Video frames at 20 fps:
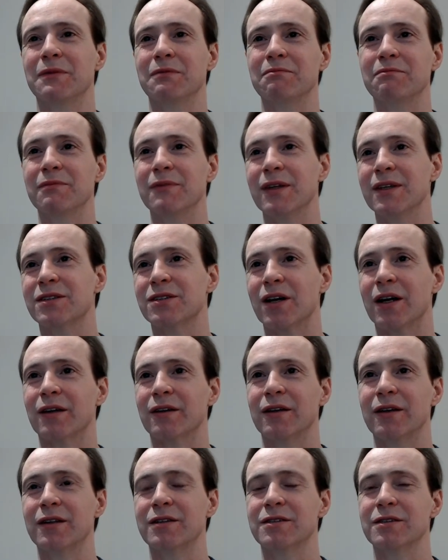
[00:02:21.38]
It's
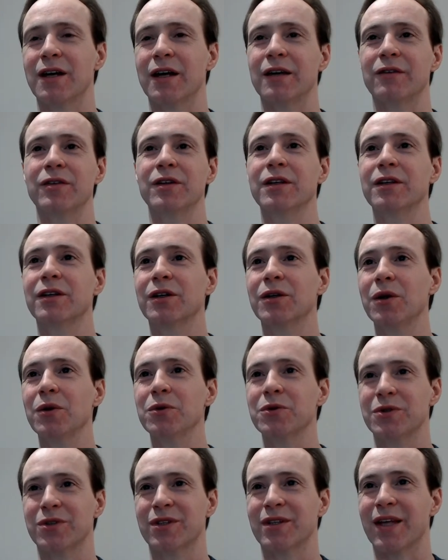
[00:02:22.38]
not even
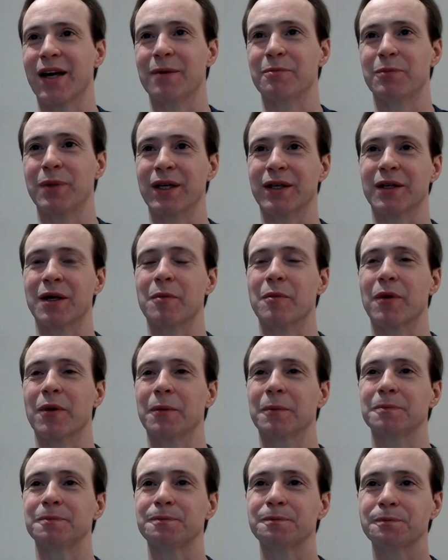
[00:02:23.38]
close to that big
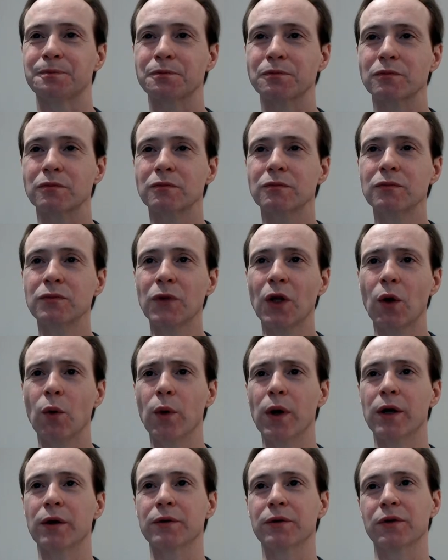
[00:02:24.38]
number.
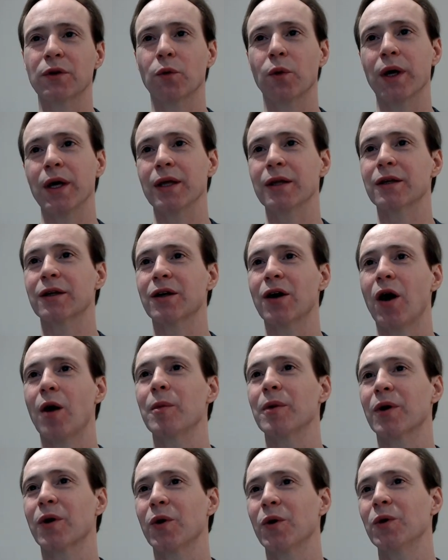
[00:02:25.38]
Well, the way the
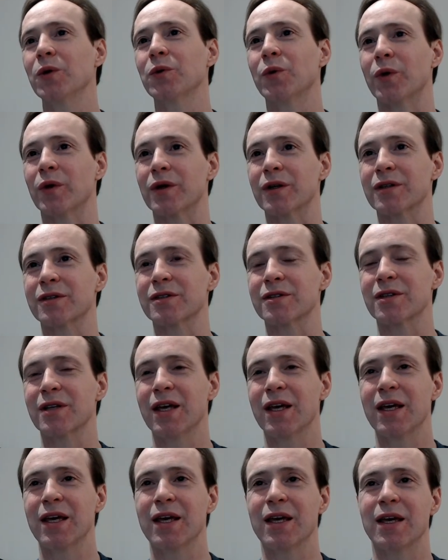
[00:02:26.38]
common cold works
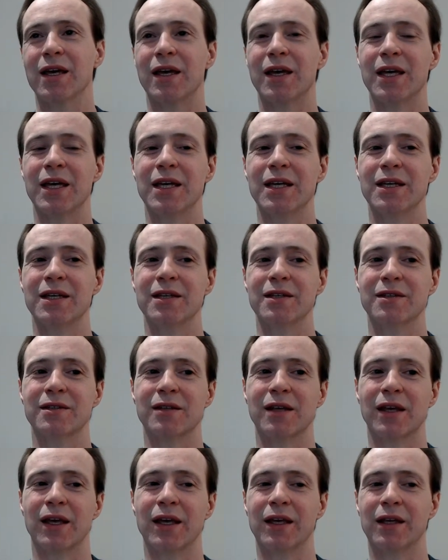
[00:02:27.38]

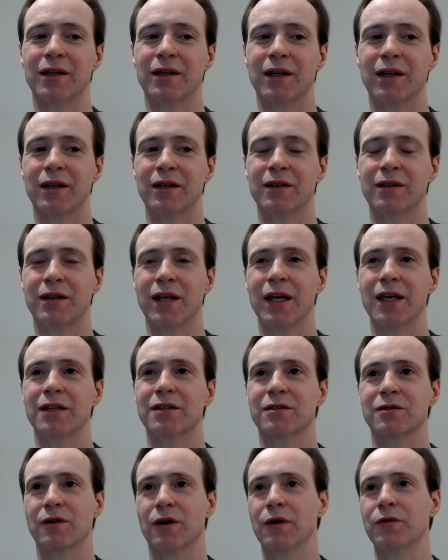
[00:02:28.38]
is it
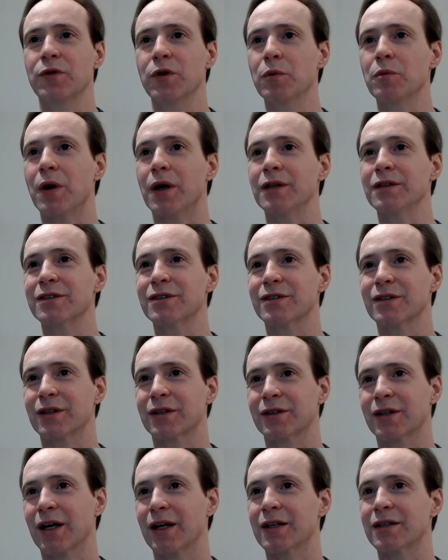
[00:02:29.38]
takes a few months to
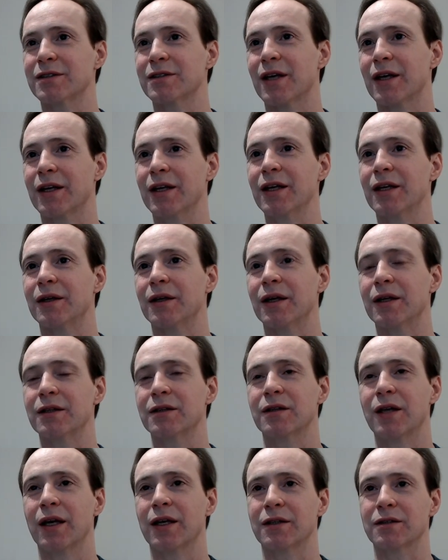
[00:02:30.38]
kind of set in. It
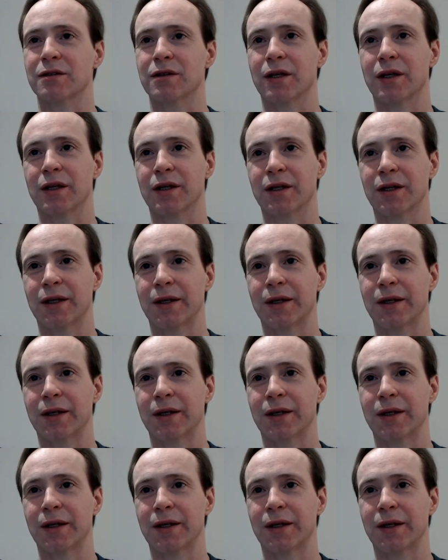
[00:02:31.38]
takes like,